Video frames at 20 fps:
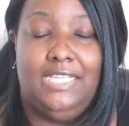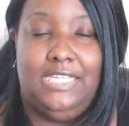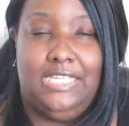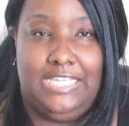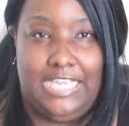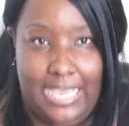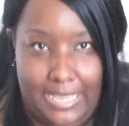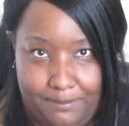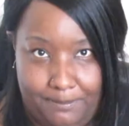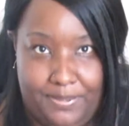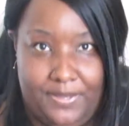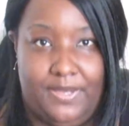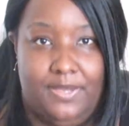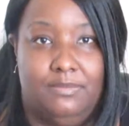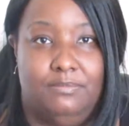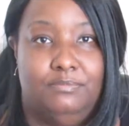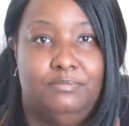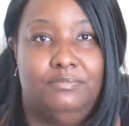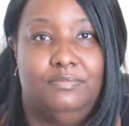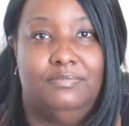Yep,
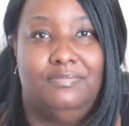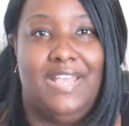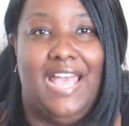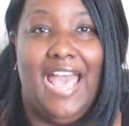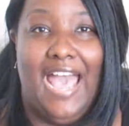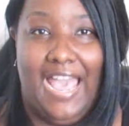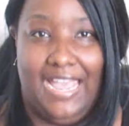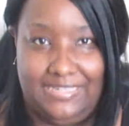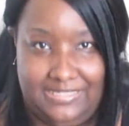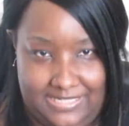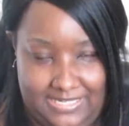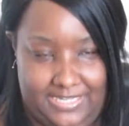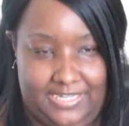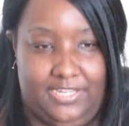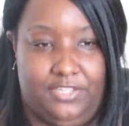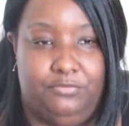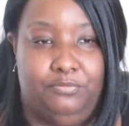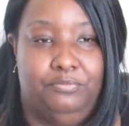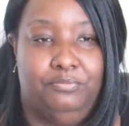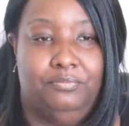I did
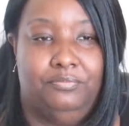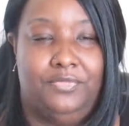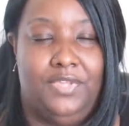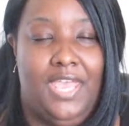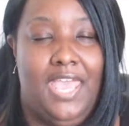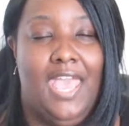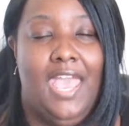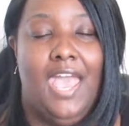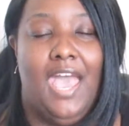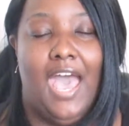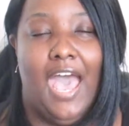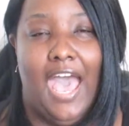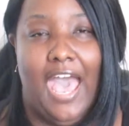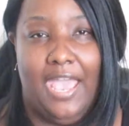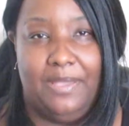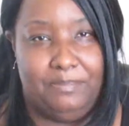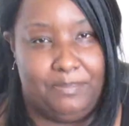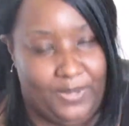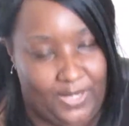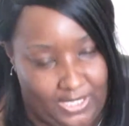it.
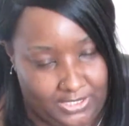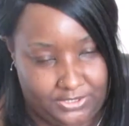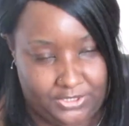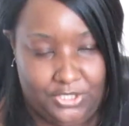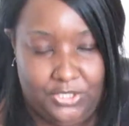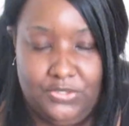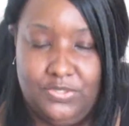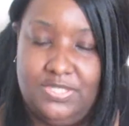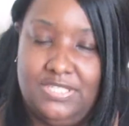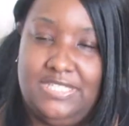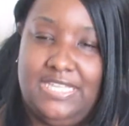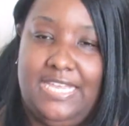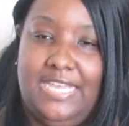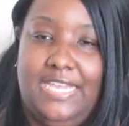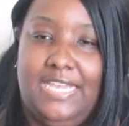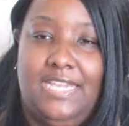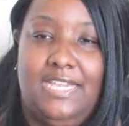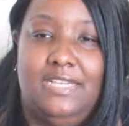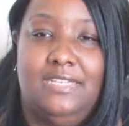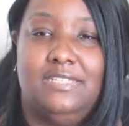I bought those
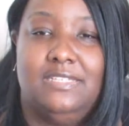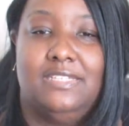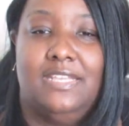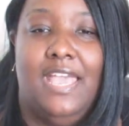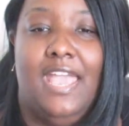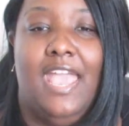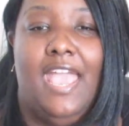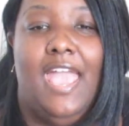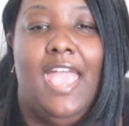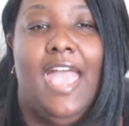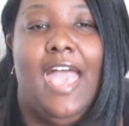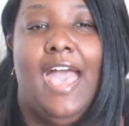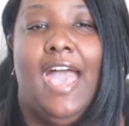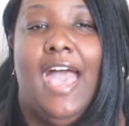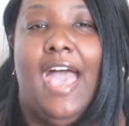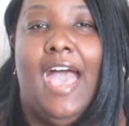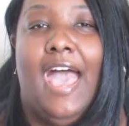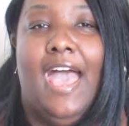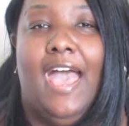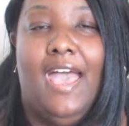things.
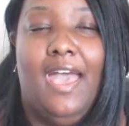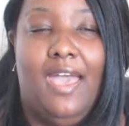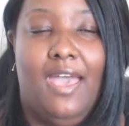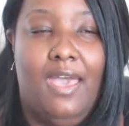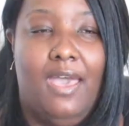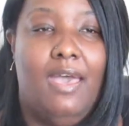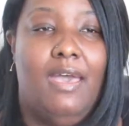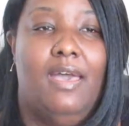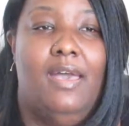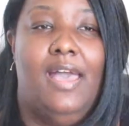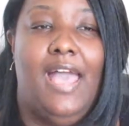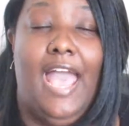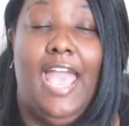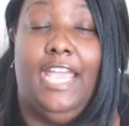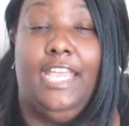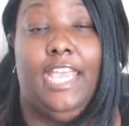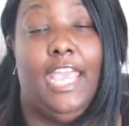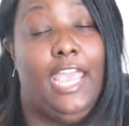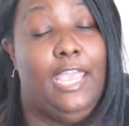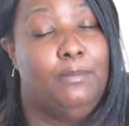
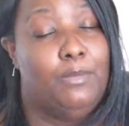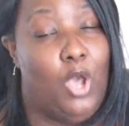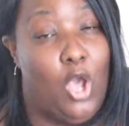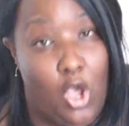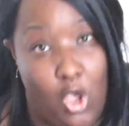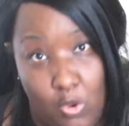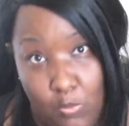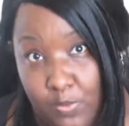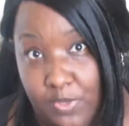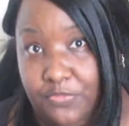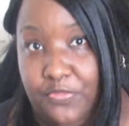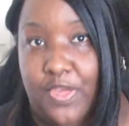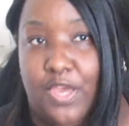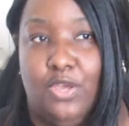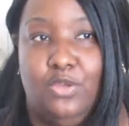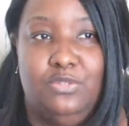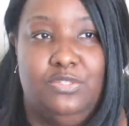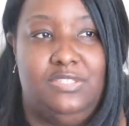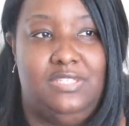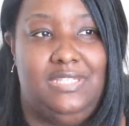I came home with
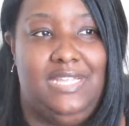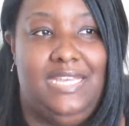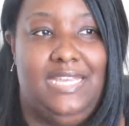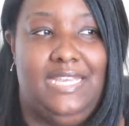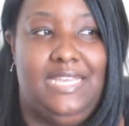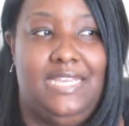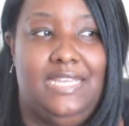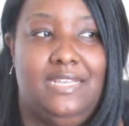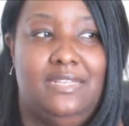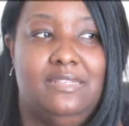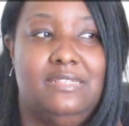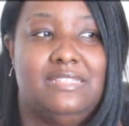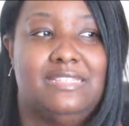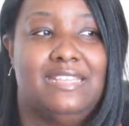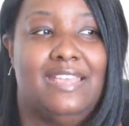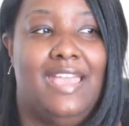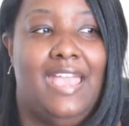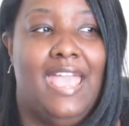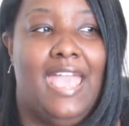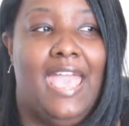those
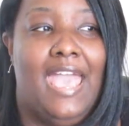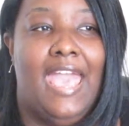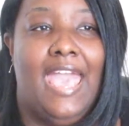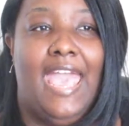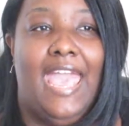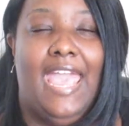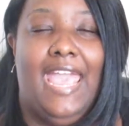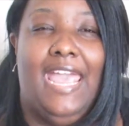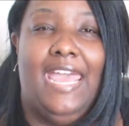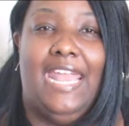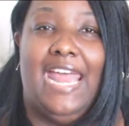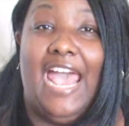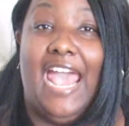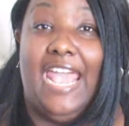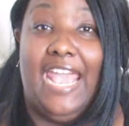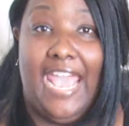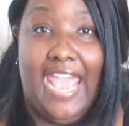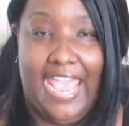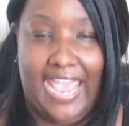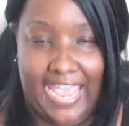things. and
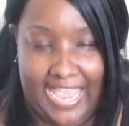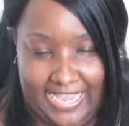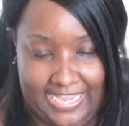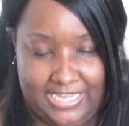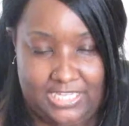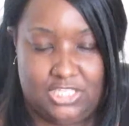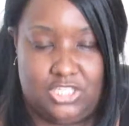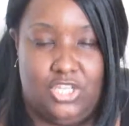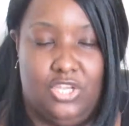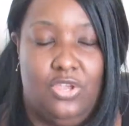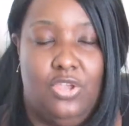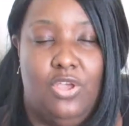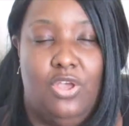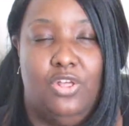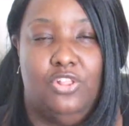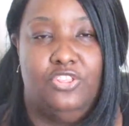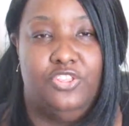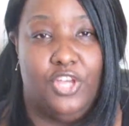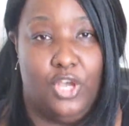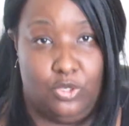I ate
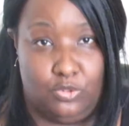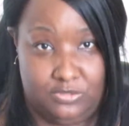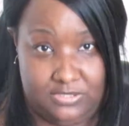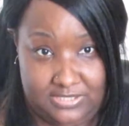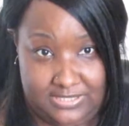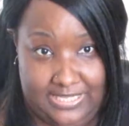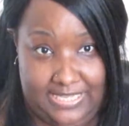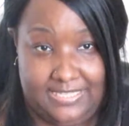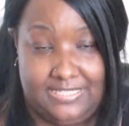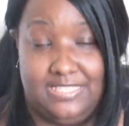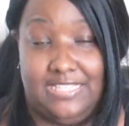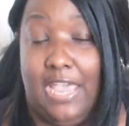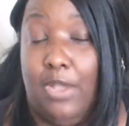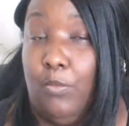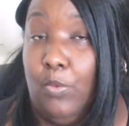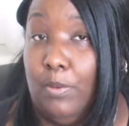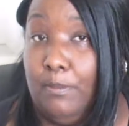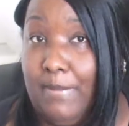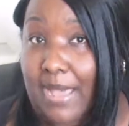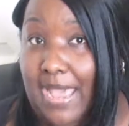those things
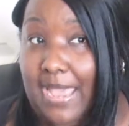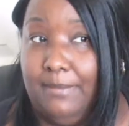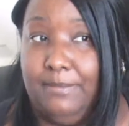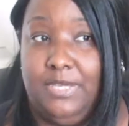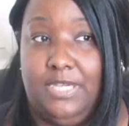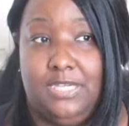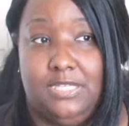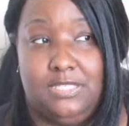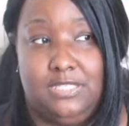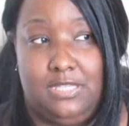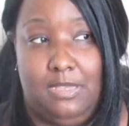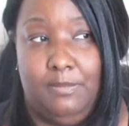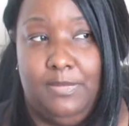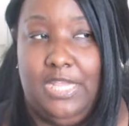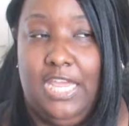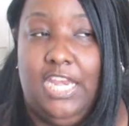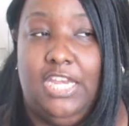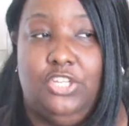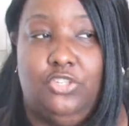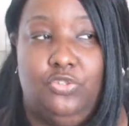that were mine, because some
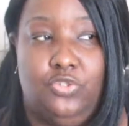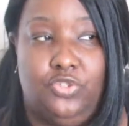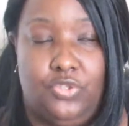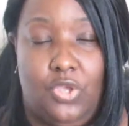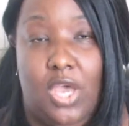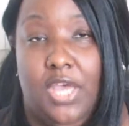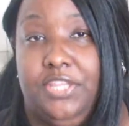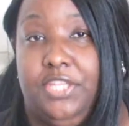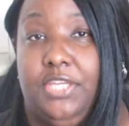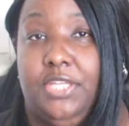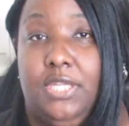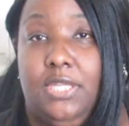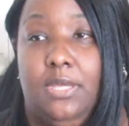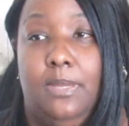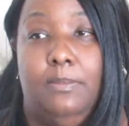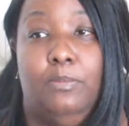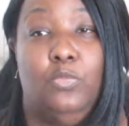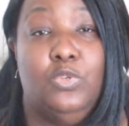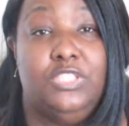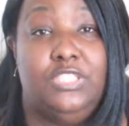of that you saw in the
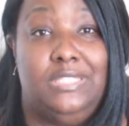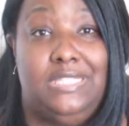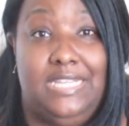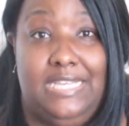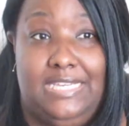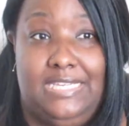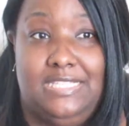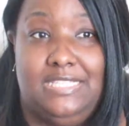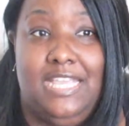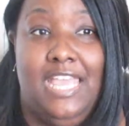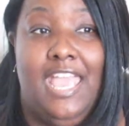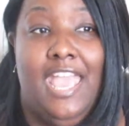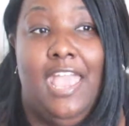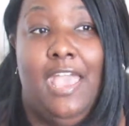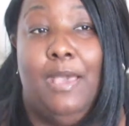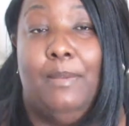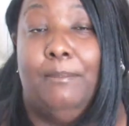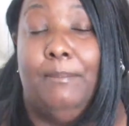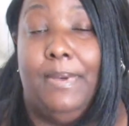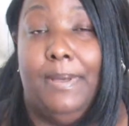clip was these,
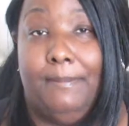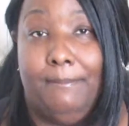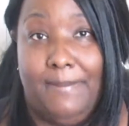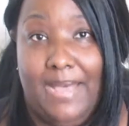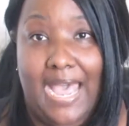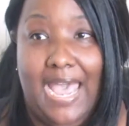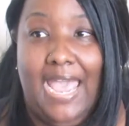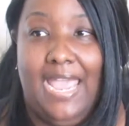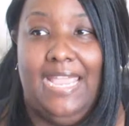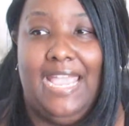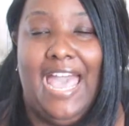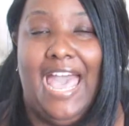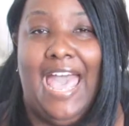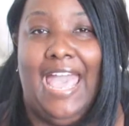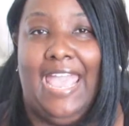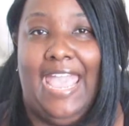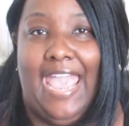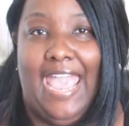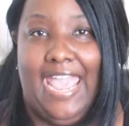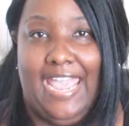but mine,
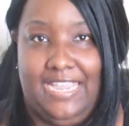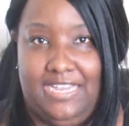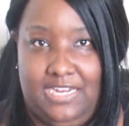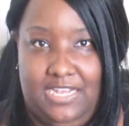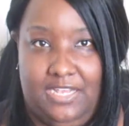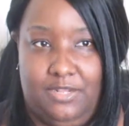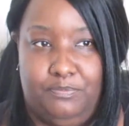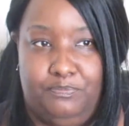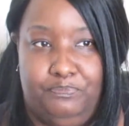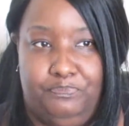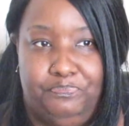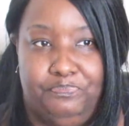I ate it.